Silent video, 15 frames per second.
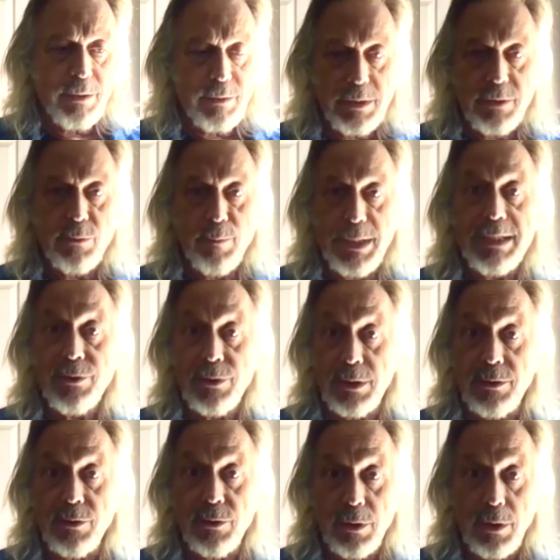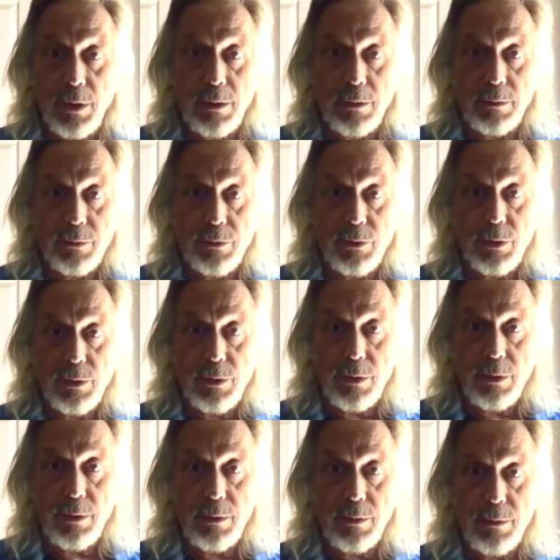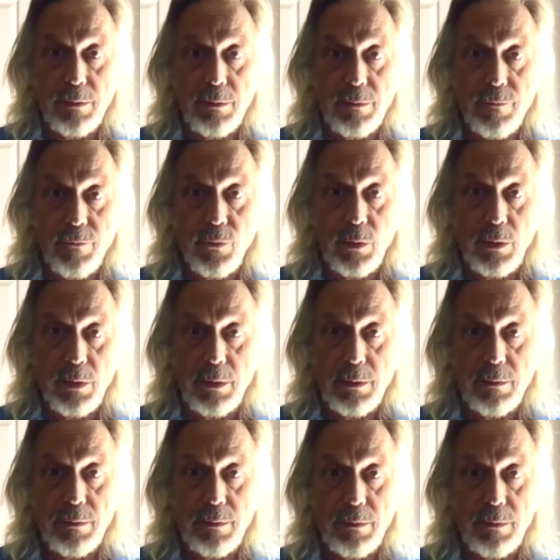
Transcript: these message songs for